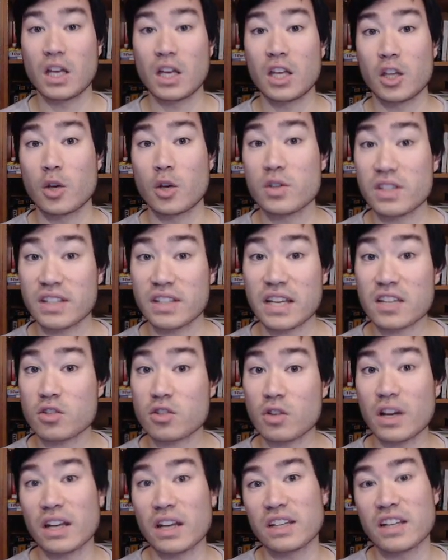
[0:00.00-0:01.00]
Using Death
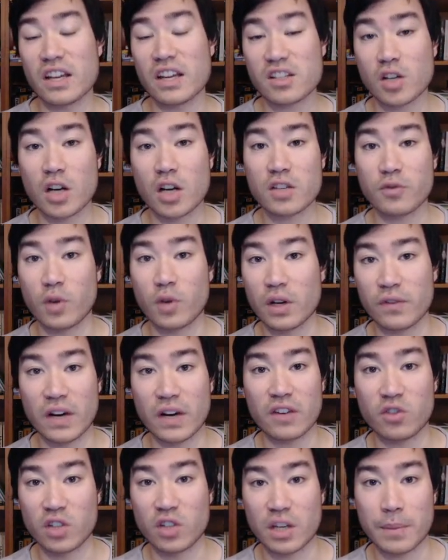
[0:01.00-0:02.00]
Strike does cost 45
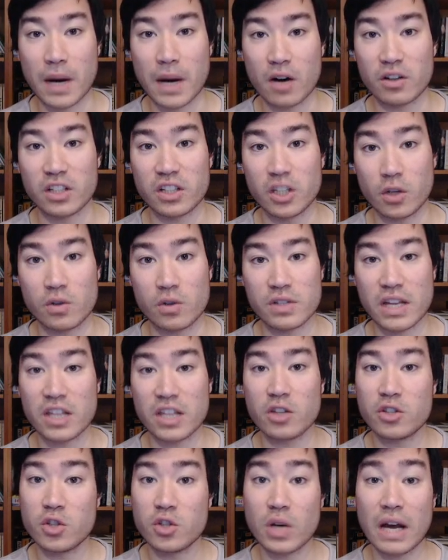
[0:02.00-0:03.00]
runic power to use, and you
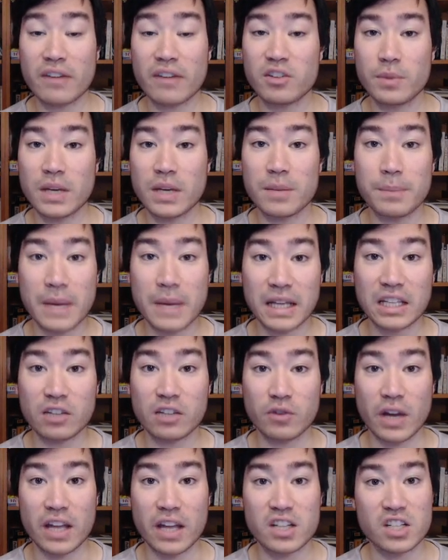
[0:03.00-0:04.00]
do have to be in melee
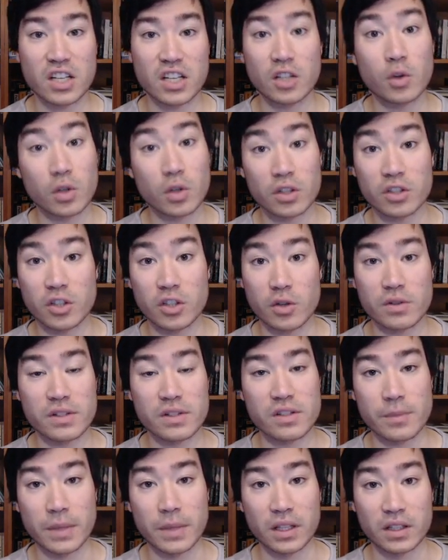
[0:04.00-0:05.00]
range in order to use this
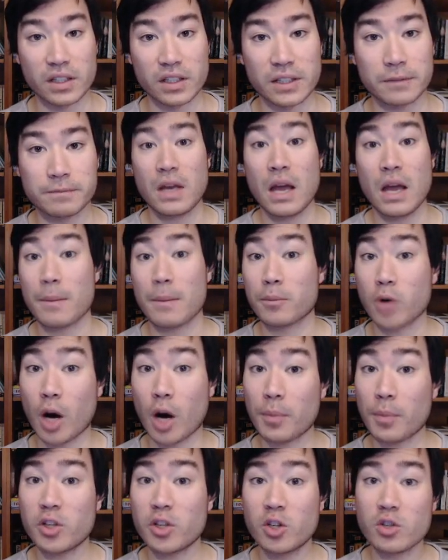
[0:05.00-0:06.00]
ability.
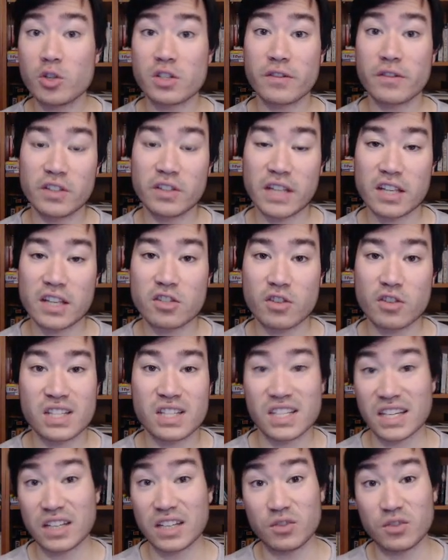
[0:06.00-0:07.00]
Proper use of your Death Strikes
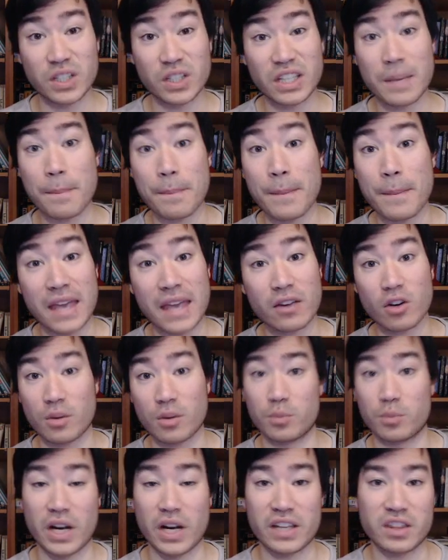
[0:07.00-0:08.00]
can really make or
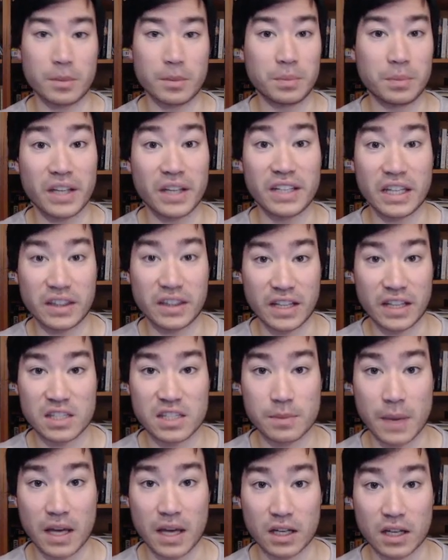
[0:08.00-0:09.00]
break the Blood Death Knight
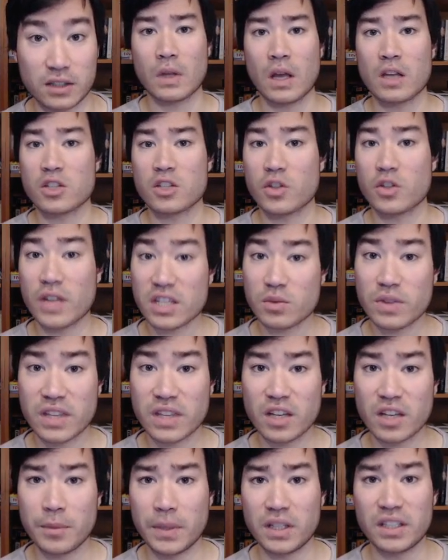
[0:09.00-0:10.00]
spec. So that's what the
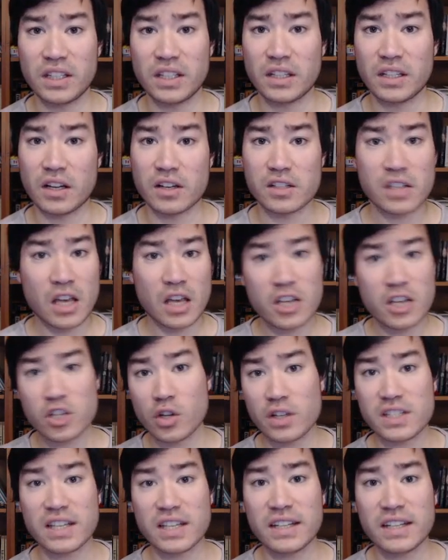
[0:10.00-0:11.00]
ability does. So
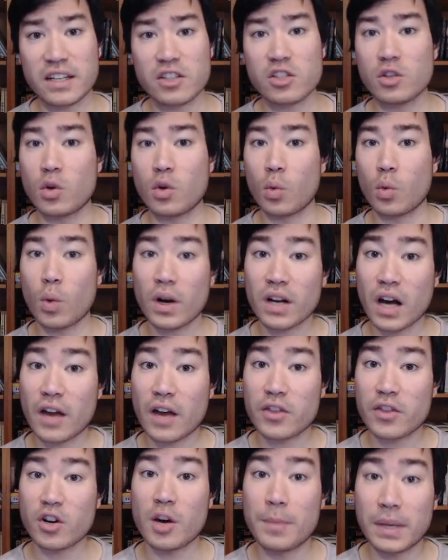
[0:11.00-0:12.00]
let's get into what
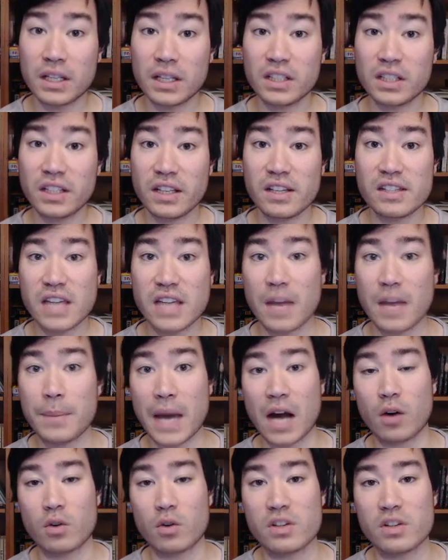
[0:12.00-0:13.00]
other abilities and
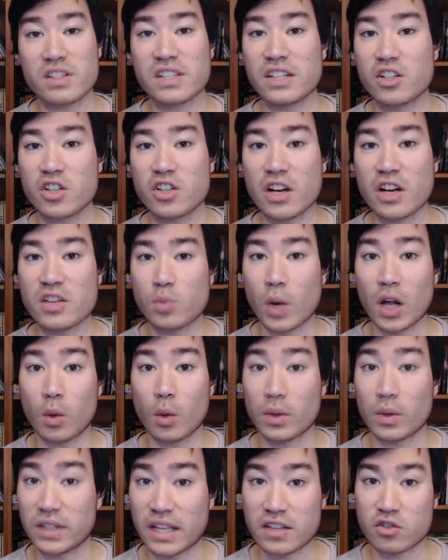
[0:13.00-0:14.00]
powers synergize well with
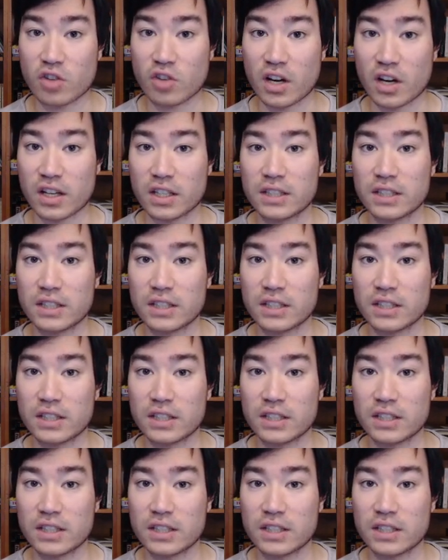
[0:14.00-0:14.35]
Death Strike.